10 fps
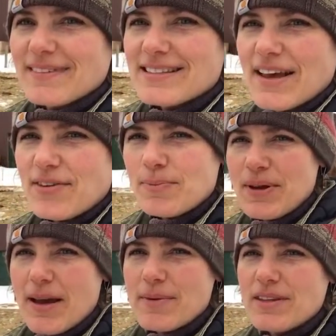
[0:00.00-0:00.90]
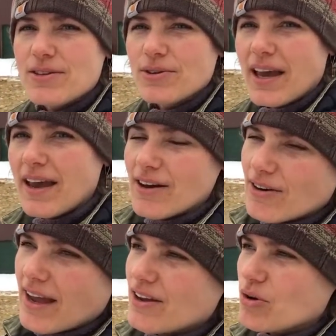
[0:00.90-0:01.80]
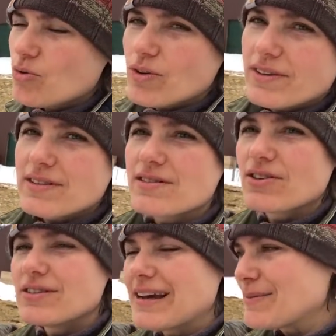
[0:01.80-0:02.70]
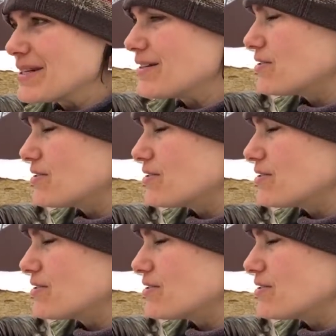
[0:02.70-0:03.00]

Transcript: 7 p.m. in the UK. Okay, cool. This is a good time of day to